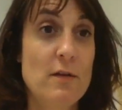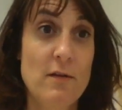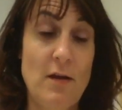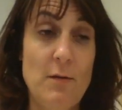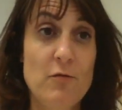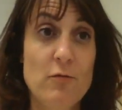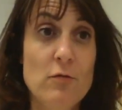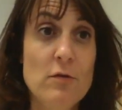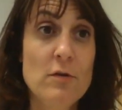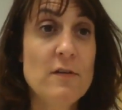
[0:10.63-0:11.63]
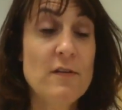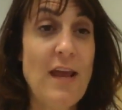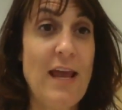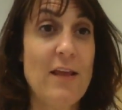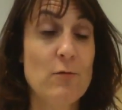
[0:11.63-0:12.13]
sub's rules
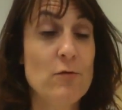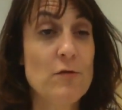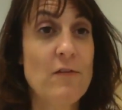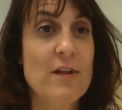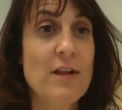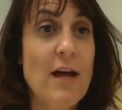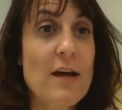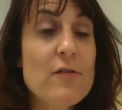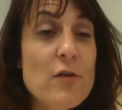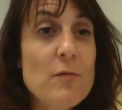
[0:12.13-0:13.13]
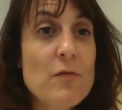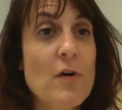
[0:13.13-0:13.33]
and the rules of the classroom